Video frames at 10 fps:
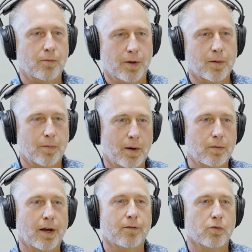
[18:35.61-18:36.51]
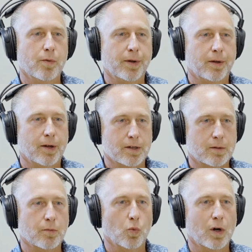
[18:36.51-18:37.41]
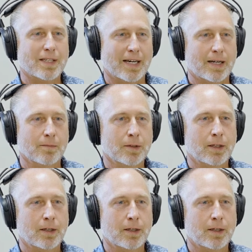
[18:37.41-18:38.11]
We can probably have a repeat customer one time,